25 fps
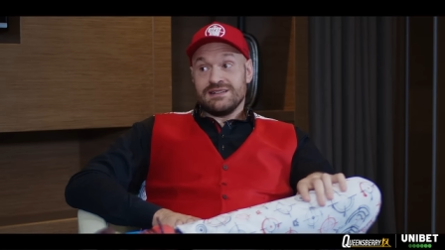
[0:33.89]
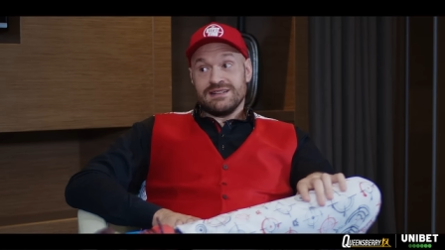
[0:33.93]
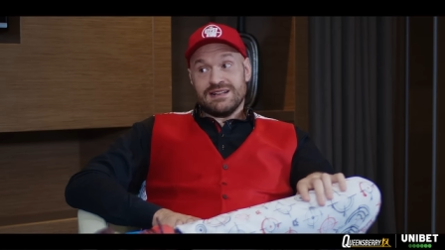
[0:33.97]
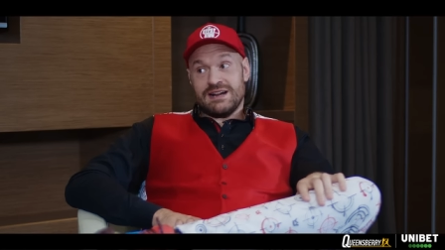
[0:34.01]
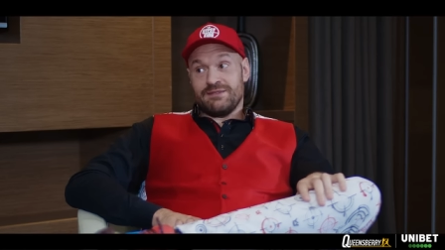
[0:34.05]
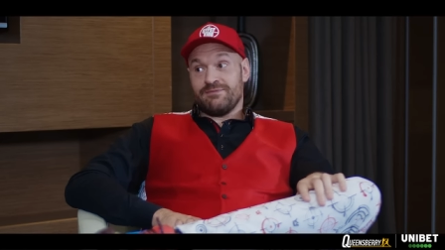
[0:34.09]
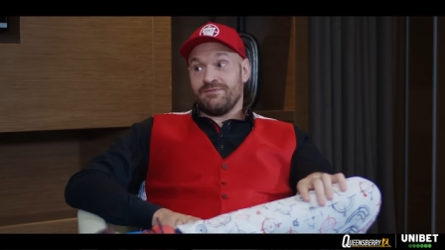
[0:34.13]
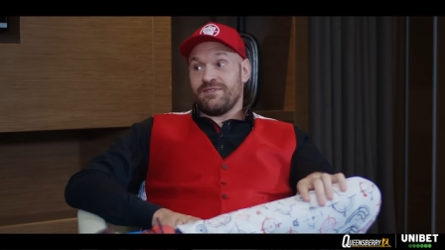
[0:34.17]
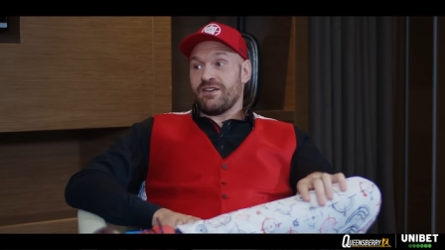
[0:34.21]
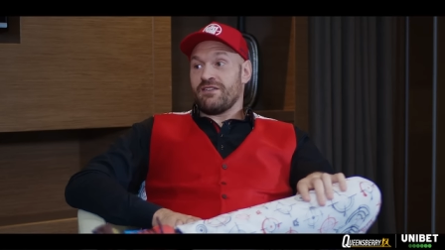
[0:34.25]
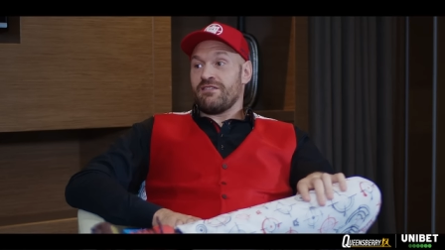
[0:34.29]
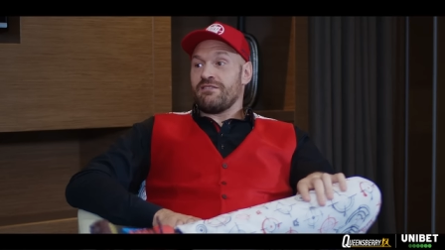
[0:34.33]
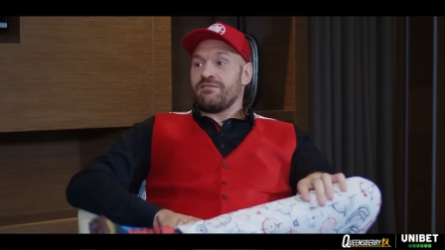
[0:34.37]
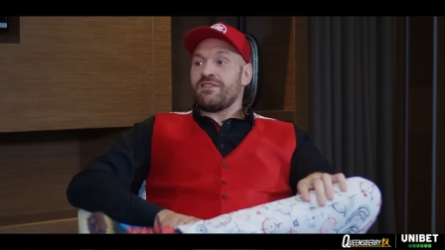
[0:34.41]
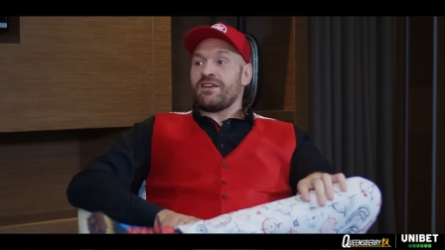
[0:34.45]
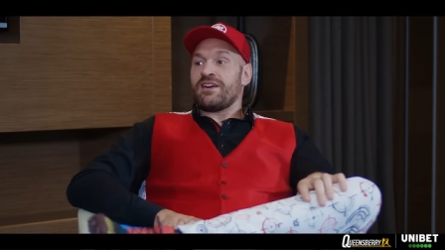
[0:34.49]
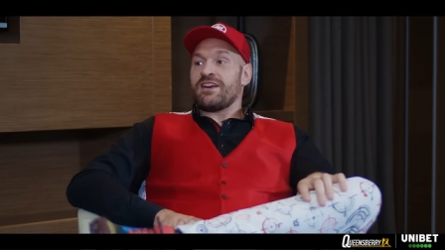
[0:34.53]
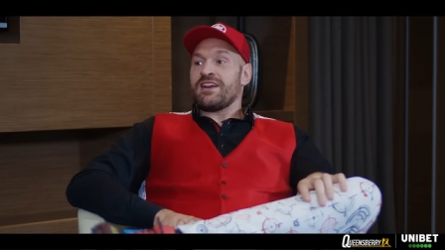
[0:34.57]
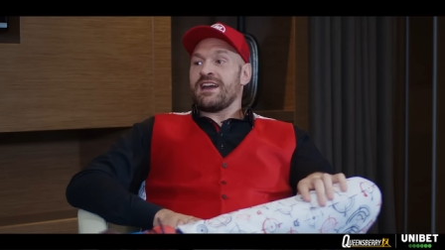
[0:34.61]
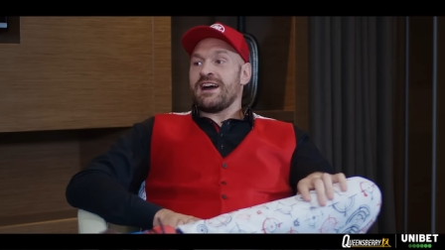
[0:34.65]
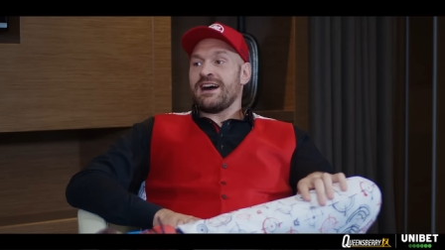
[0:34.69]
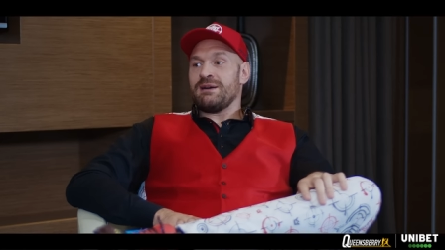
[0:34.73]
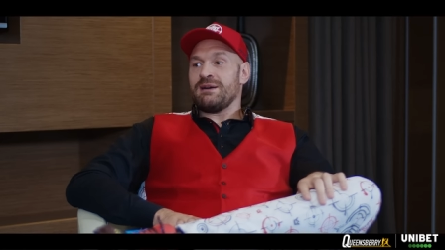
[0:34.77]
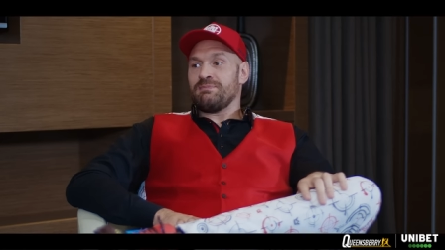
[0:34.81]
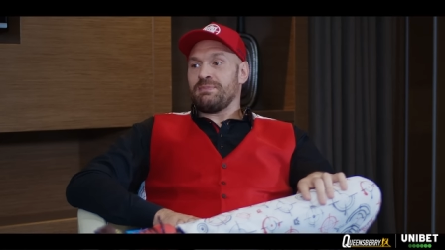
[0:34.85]
I'm very, very
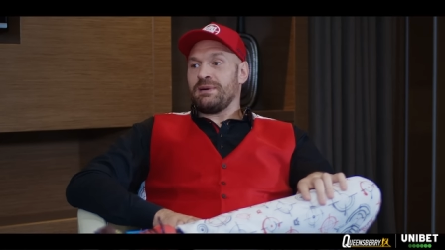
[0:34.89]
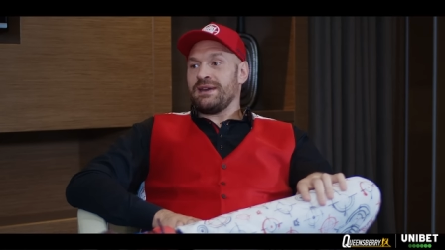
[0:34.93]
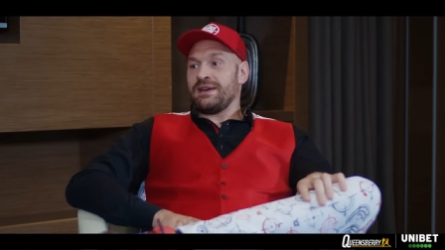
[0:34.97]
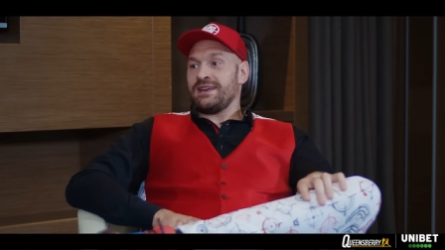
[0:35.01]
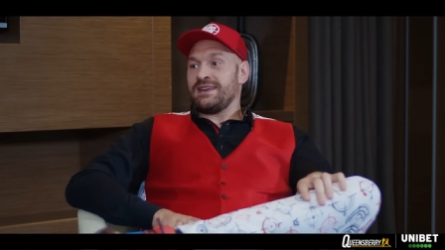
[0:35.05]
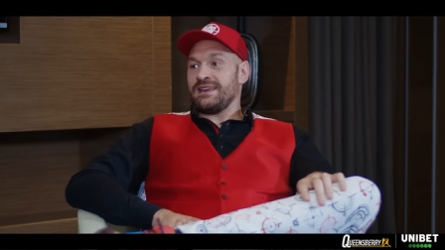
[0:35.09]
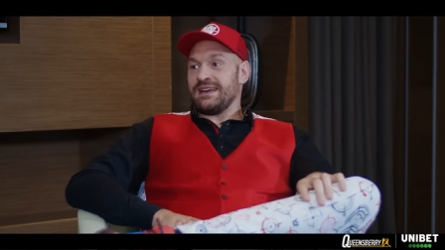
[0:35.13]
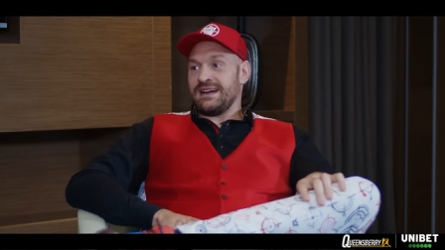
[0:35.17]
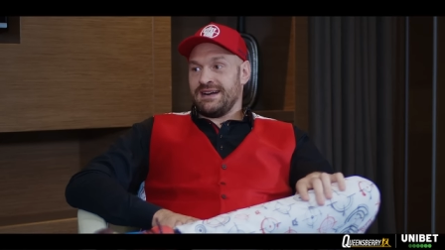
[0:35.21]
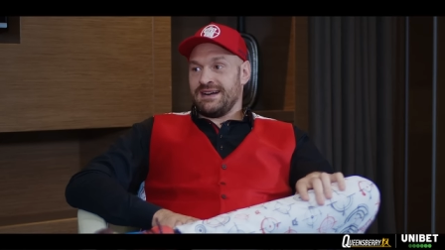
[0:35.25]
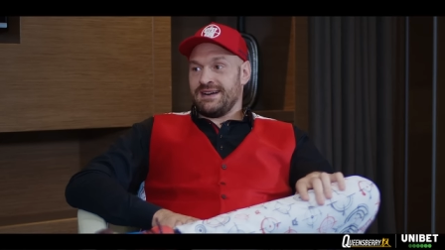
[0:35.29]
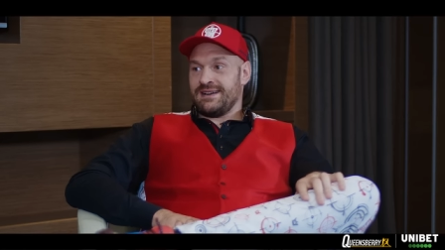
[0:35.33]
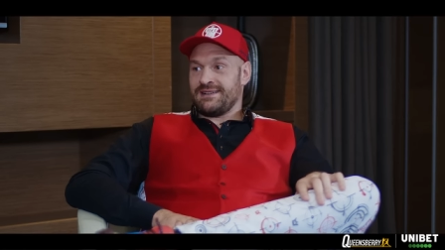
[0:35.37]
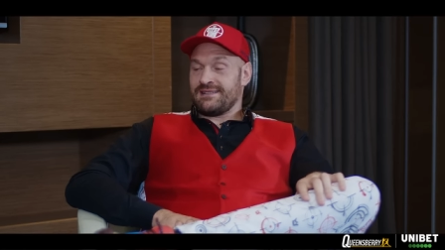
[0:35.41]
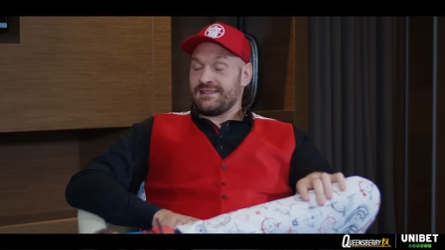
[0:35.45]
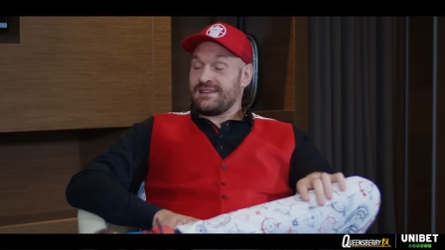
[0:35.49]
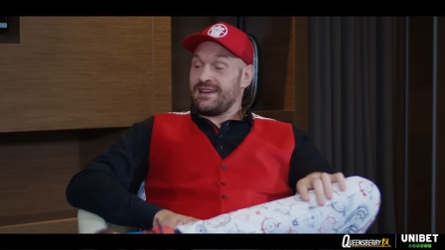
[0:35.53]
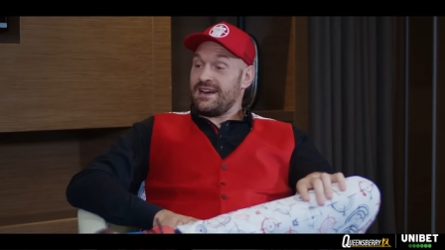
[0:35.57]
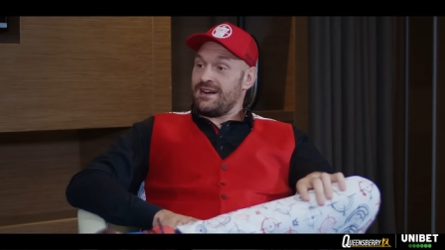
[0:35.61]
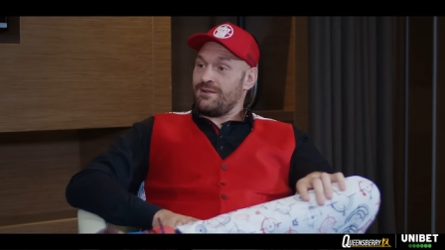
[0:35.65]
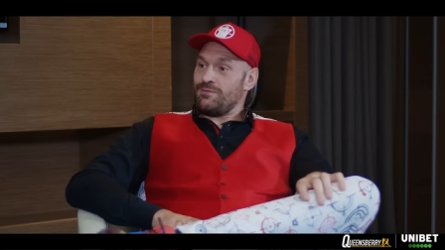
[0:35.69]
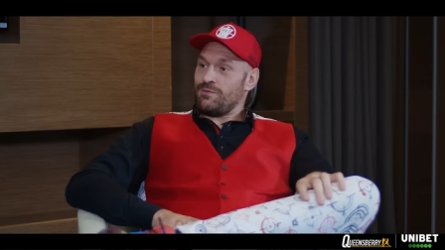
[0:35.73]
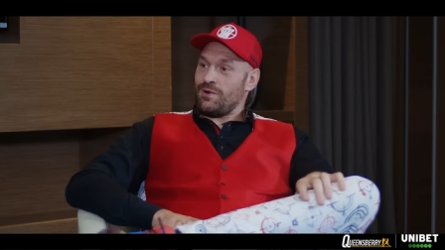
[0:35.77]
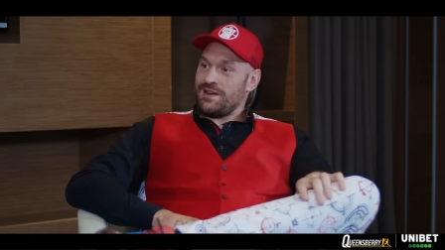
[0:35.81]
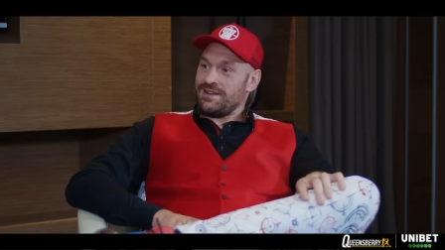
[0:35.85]
happy and
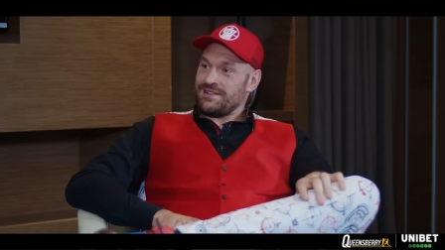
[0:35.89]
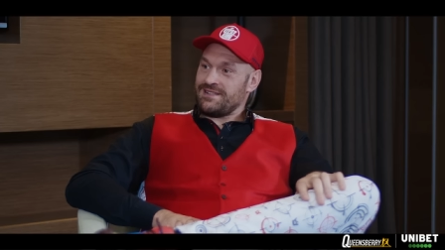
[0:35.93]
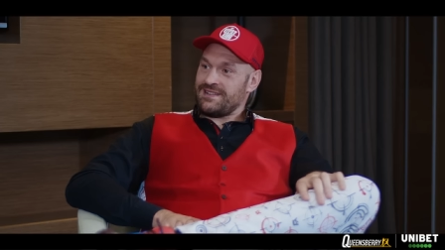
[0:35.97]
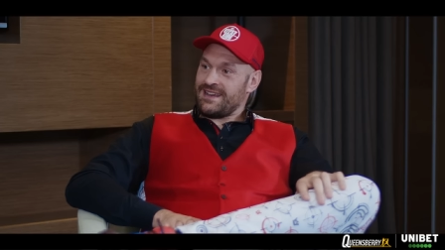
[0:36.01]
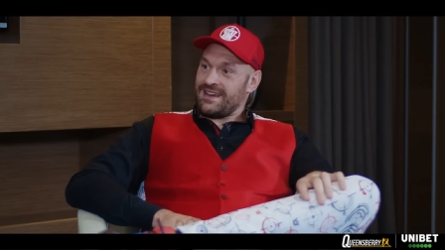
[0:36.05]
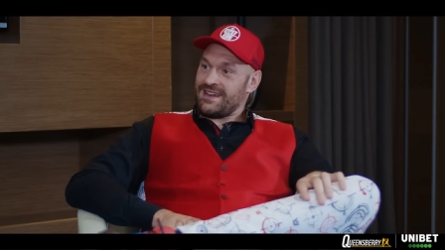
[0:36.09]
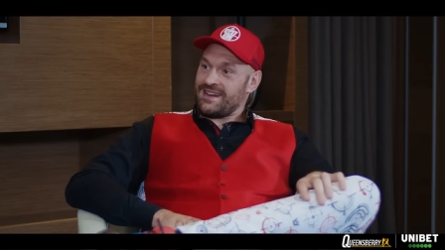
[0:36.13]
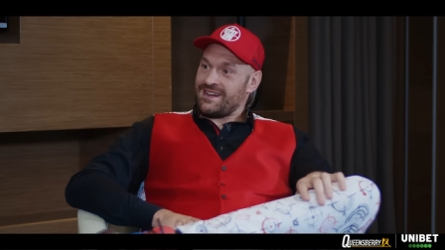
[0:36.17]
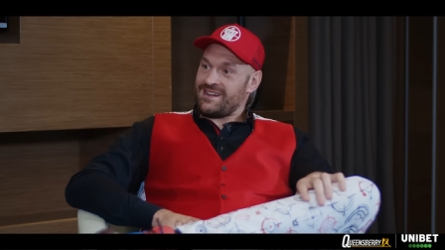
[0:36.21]
can't wait to get